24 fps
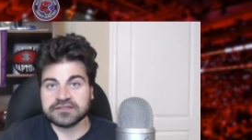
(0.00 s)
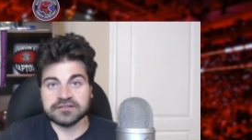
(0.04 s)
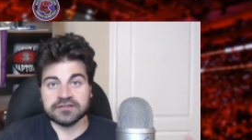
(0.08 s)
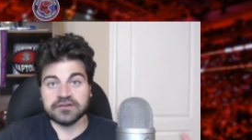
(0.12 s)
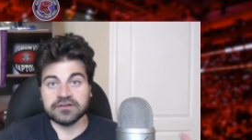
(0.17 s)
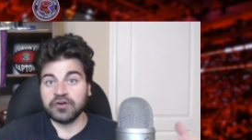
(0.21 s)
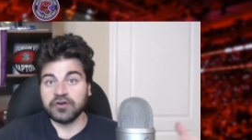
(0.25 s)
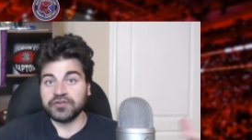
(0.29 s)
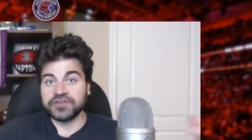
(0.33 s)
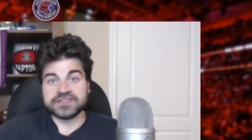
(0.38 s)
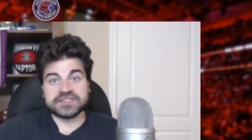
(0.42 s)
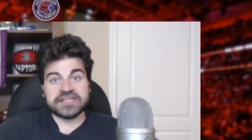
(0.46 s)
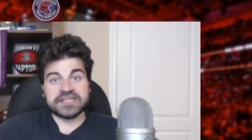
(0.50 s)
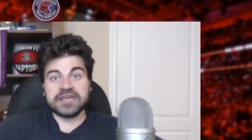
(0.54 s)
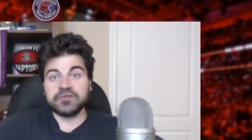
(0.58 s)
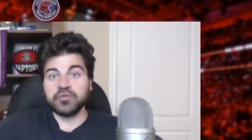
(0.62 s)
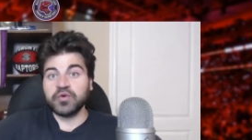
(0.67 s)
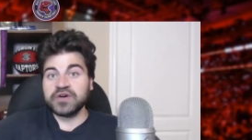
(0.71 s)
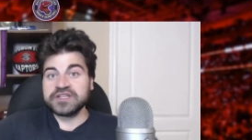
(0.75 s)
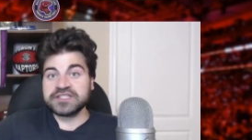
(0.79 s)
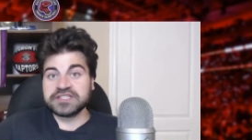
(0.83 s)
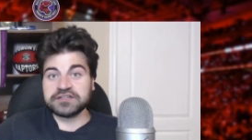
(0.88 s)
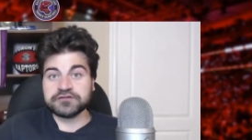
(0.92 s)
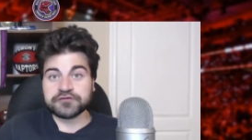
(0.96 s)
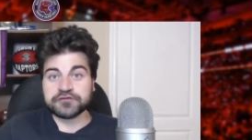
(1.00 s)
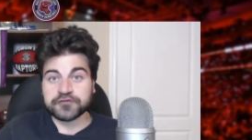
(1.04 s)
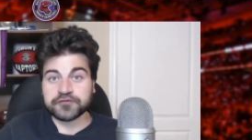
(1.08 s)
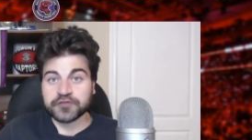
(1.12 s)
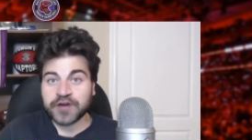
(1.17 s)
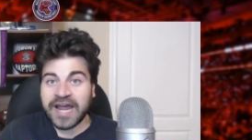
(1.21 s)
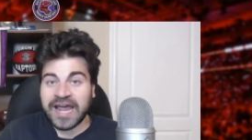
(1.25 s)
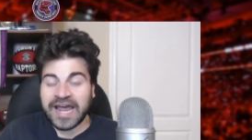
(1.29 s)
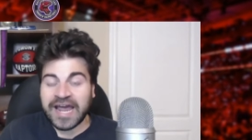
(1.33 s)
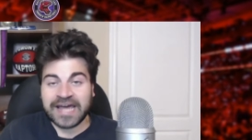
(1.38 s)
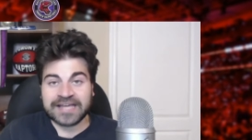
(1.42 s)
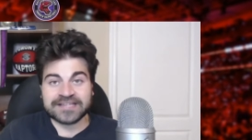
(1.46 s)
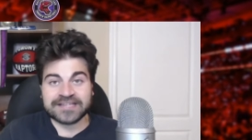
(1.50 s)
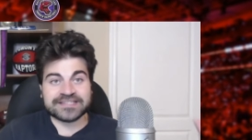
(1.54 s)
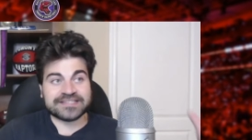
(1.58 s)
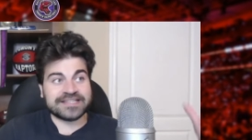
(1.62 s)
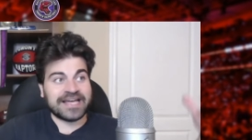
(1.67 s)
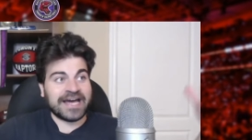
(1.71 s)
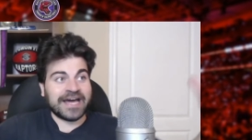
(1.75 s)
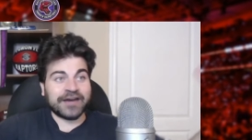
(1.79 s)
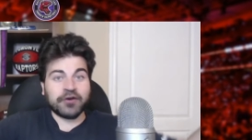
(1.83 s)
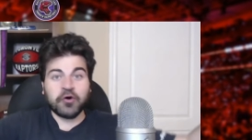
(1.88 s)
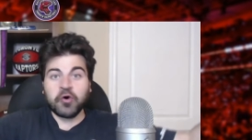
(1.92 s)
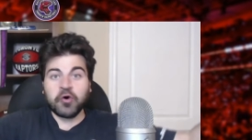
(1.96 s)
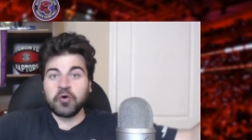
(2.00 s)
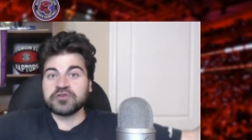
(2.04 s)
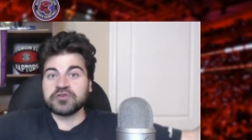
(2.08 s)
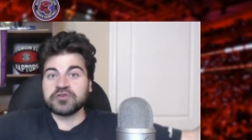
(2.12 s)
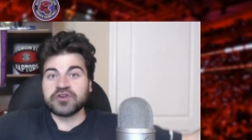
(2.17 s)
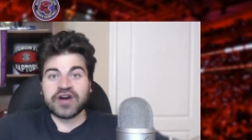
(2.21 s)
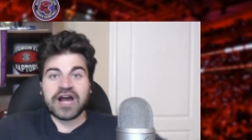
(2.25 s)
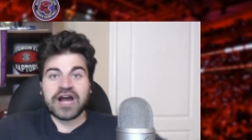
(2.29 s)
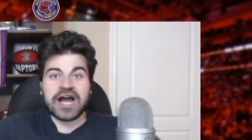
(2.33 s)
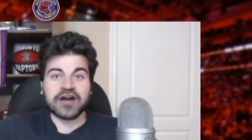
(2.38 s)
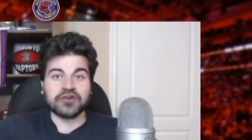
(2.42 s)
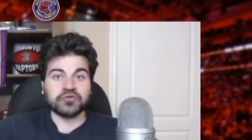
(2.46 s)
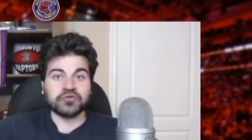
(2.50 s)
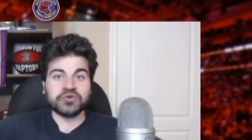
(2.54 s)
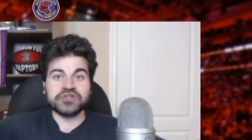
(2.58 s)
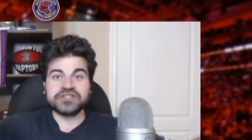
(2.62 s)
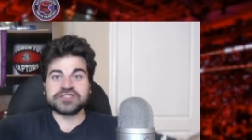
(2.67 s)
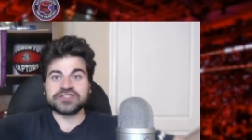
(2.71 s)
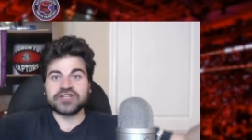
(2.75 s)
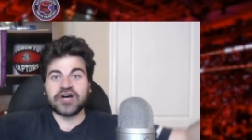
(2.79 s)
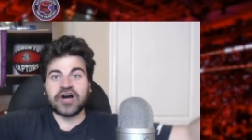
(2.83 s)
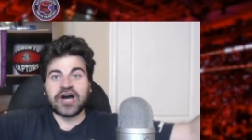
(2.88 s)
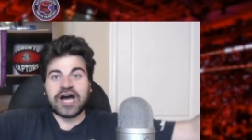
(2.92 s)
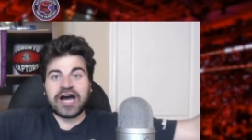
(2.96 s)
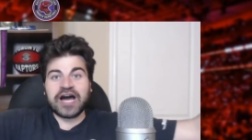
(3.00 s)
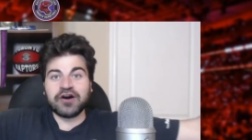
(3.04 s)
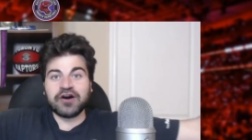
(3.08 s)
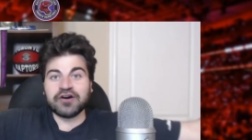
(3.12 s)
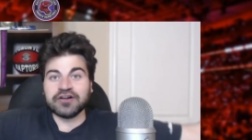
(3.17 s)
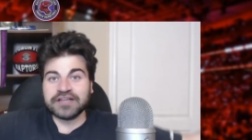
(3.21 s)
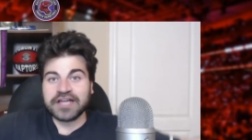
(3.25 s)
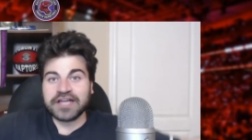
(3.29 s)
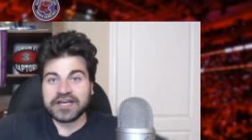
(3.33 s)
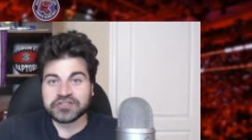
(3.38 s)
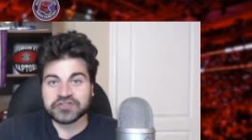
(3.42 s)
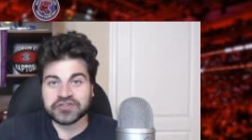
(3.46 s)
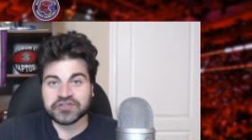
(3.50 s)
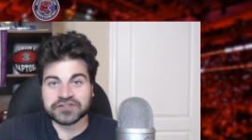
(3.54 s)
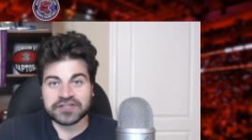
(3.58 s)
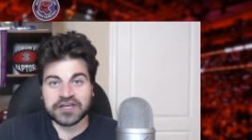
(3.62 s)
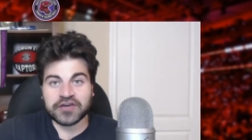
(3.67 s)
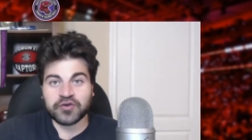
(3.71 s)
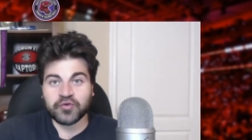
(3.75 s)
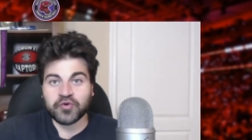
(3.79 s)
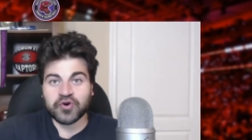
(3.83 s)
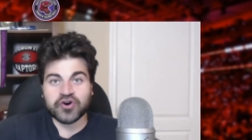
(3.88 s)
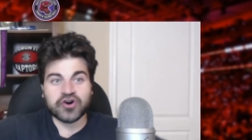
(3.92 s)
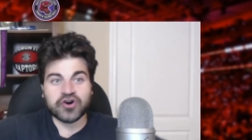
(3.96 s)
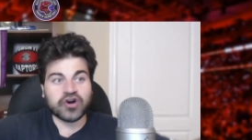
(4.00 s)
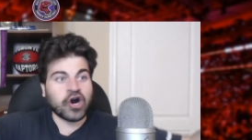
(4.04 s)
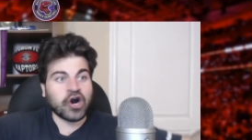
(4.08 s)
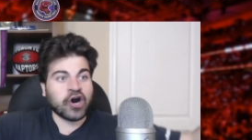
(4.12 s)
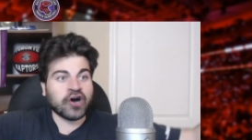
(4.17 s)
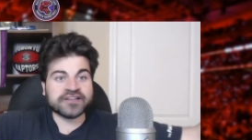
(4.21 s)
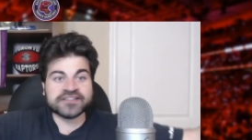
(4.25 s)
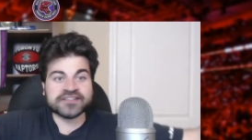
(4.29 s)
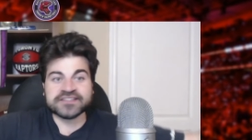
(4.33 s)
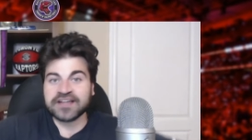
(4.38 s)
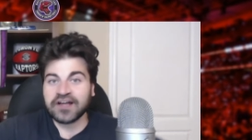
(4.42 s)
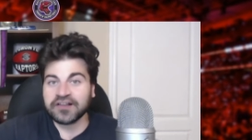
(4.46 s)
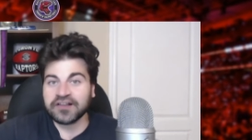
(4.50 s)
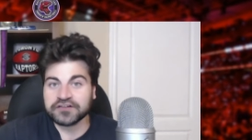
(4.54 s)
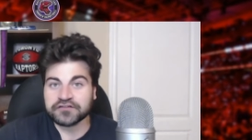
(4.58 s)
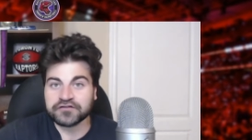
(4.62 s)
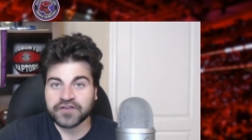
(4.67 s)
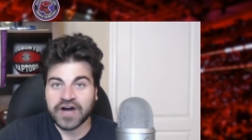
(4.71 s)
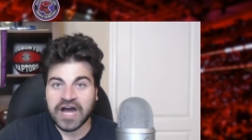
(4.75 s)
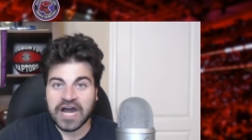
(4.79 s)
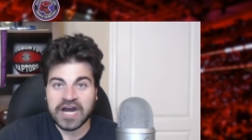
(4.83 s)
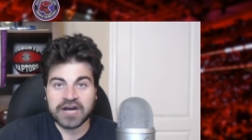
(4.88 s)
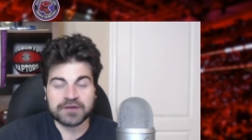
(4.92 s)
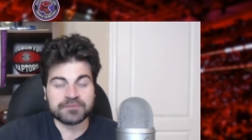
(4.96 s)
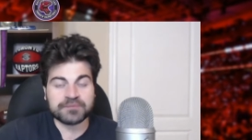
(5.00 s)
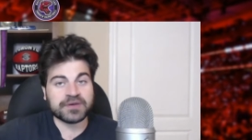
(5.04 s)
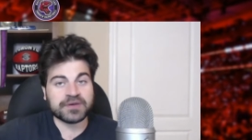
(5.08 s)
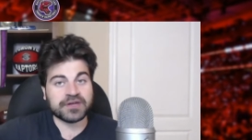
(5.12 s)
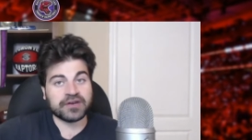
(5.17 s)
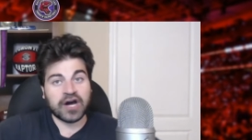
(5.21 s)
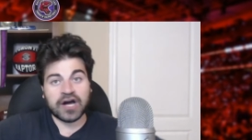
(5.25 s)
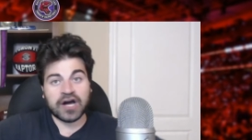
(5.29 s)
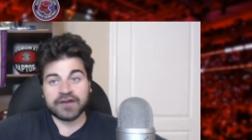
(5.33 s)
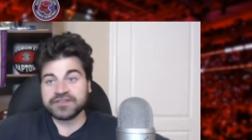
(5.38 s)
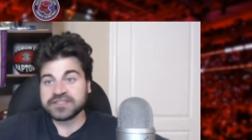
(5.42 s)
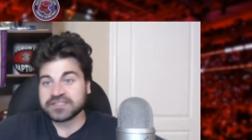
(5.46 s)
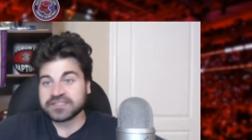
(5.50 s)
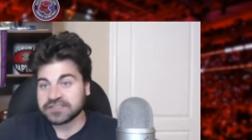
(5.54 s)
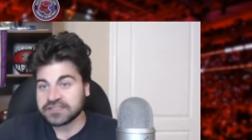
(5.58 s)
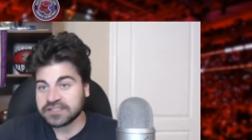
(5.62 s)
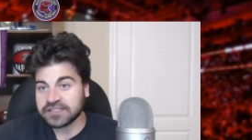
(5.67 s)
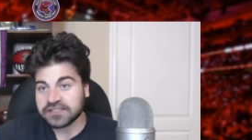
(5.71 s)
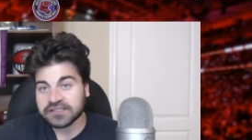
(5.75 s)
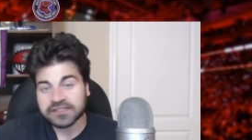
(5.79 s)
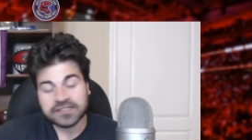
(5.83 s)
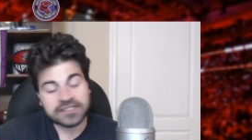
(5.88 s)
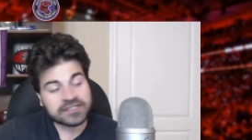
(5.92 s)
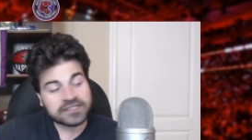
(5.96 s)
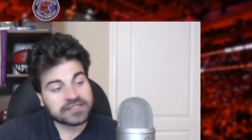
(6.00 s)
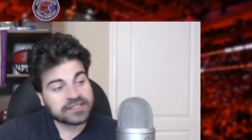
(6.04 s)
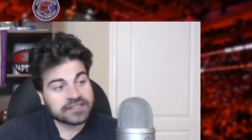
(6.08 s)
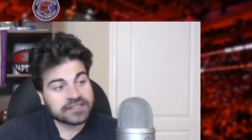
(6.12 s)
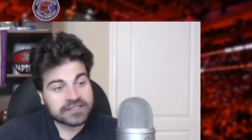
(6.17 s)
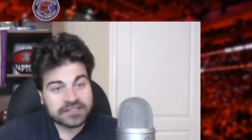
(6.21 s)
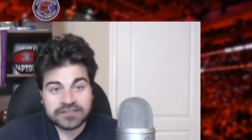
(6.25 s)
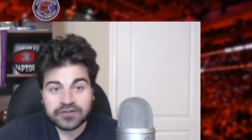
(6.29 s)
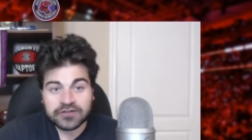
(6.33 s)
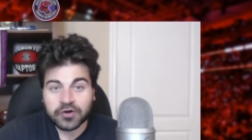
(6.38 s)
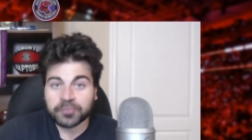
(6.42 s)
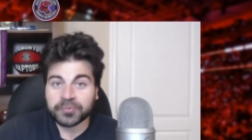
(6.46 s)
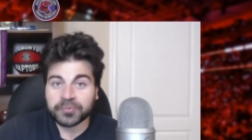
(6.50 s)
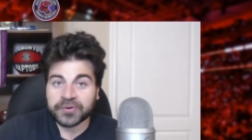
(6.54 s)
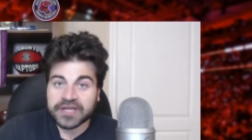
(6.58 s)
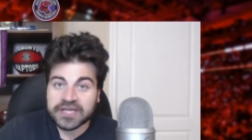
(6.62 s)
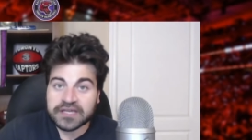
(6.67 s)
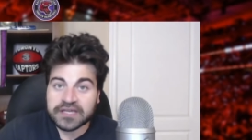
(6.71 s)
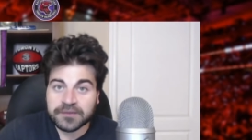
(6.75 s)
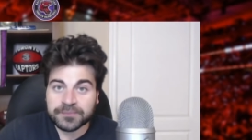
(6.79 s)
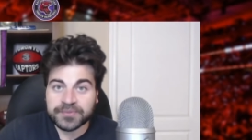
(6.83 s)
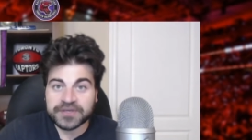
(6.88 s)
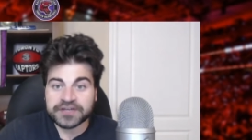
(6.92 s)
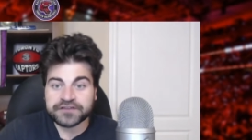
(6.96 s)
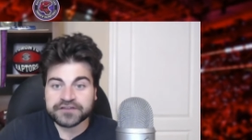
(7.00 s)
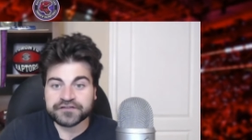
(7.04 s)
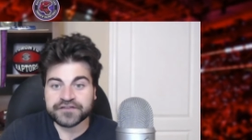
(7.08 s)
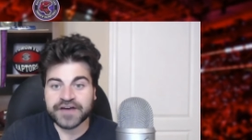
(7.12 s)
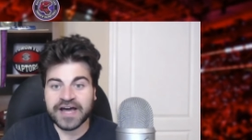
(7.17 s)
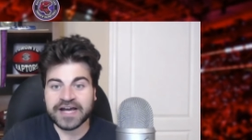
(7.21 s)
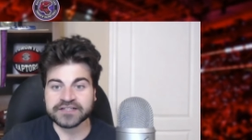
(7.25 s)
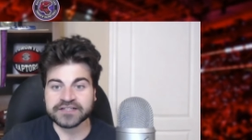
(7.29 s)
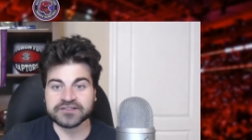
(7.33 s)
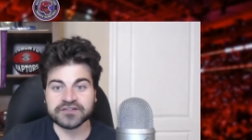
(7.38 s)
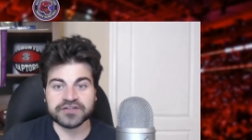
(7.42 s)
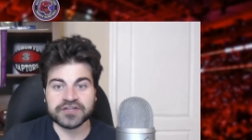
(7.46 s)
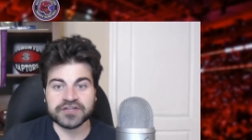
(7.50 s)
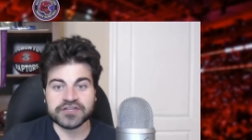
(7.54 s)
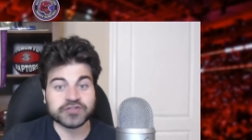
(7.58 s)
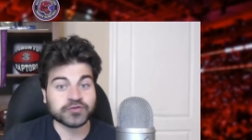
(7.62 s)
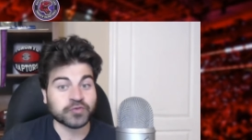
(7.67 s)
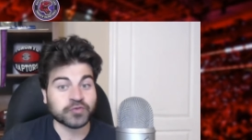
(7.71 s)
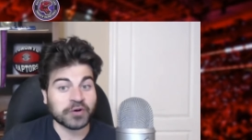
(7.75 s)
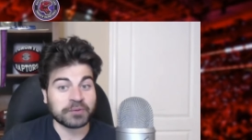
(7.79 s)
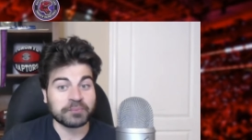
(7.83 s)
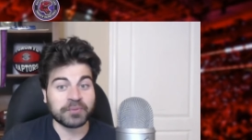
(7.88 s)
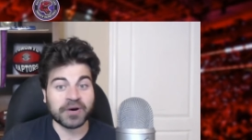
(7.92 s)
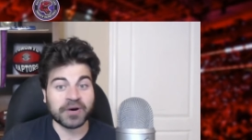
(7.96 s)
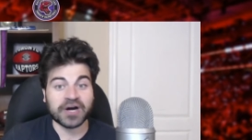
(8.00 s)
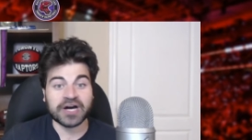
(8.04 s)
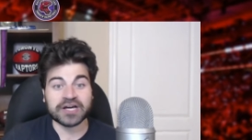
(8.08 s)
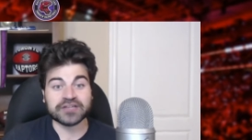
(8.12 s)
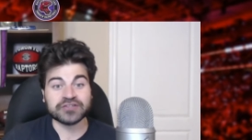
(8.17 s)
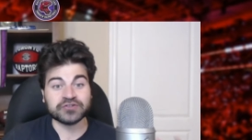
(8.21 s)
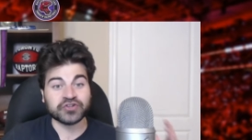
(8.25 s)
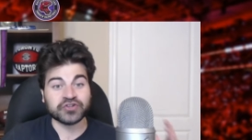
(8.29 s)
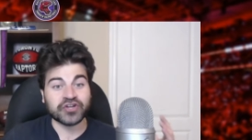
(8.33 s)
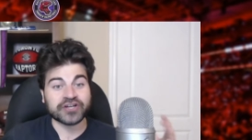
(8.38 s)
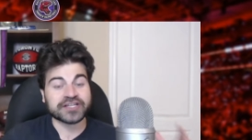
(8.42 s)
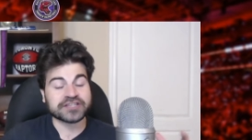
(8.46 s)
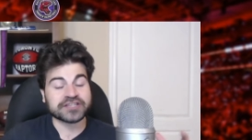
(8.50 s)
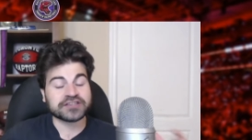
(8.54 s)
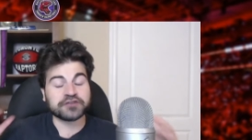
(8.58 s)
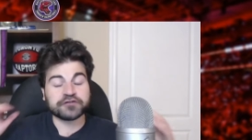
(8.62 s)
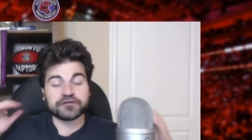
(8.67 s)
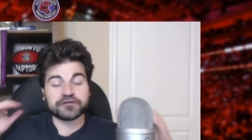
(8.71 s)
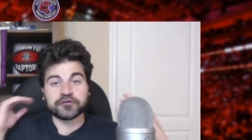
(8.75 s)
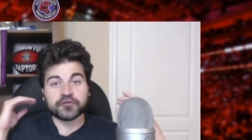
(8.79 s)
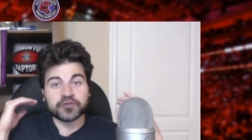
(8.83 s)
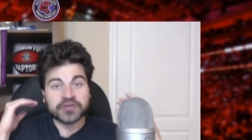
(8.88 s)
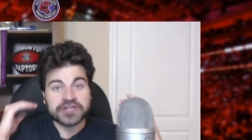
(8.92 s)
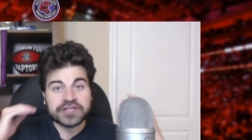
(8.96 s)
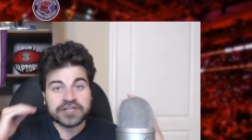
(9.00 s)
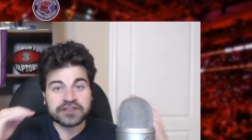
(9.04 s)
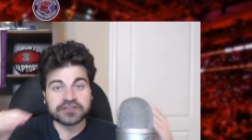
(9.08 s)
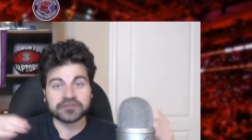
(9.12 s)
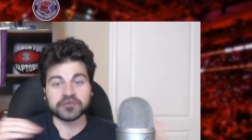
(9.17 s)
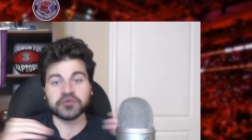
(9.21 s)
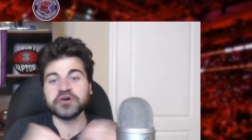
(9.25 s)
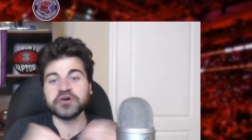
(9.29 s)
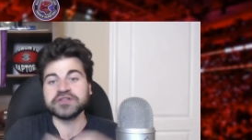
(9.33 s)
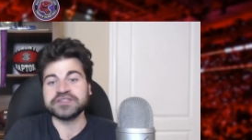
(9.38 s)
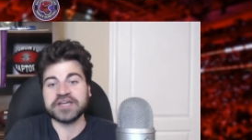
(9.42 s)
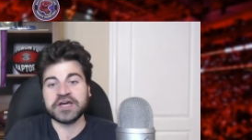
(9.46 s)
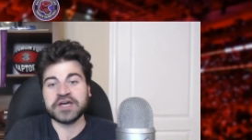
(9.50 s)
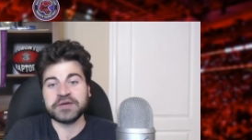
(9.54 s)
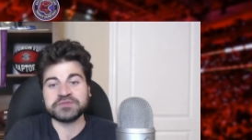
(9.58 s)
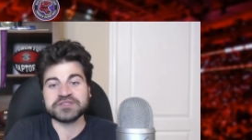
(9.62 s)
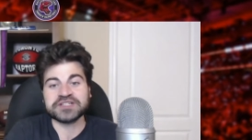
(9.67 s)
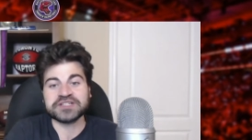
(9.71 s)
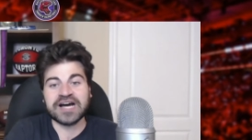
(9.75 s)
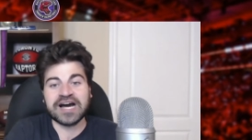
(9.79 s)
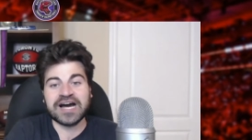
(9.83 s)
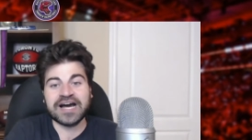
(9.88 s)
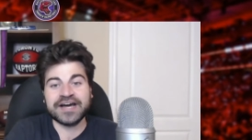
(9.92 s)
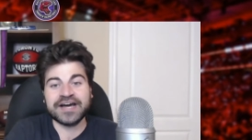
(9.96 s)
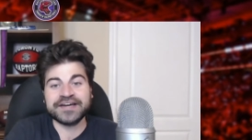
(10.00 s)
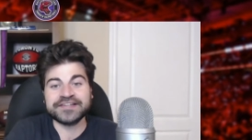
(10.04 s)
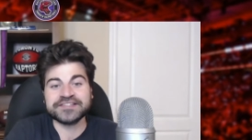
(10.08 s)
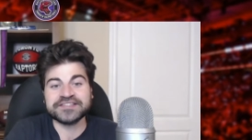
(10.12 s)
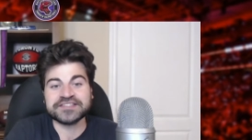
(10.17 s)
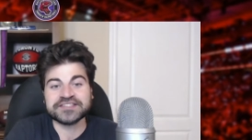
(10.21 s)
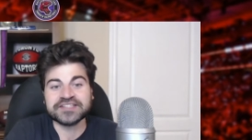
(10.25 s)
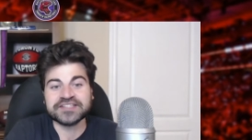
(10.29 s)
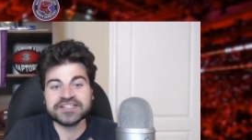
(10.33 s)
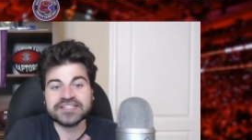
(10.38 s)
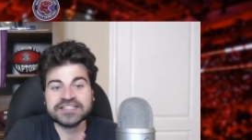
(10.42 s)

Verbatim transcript: You know, this game was in France, that home crowd. We saw how electric they were, hostile environment. Obviously, you know, playing a big factor in this one. But you look at the free throw attempts, guys